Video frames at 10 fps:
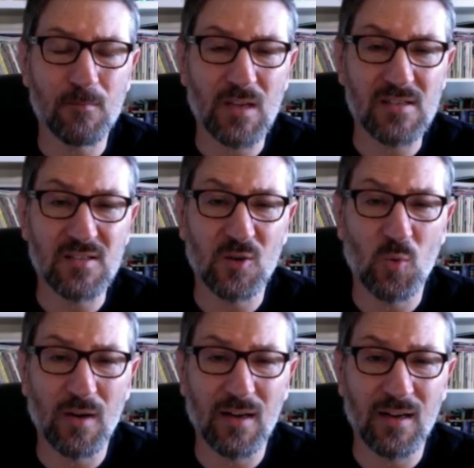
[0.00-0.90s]

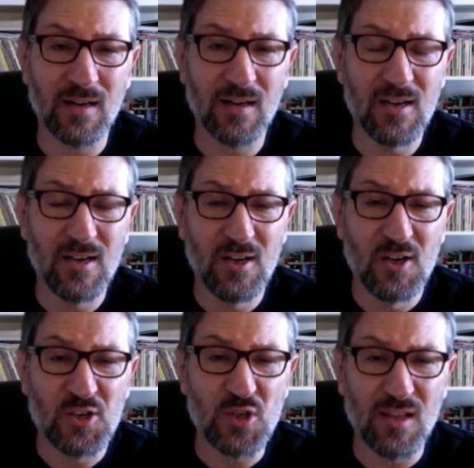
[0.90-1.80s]
So
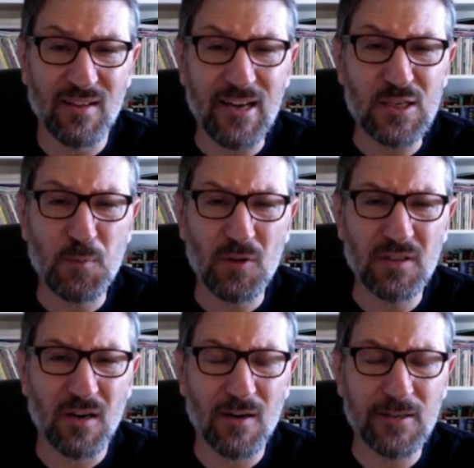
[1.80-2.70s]
so the ladies pulled
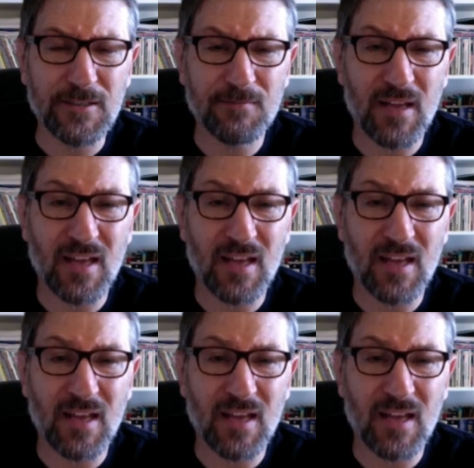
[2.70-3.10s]
guard,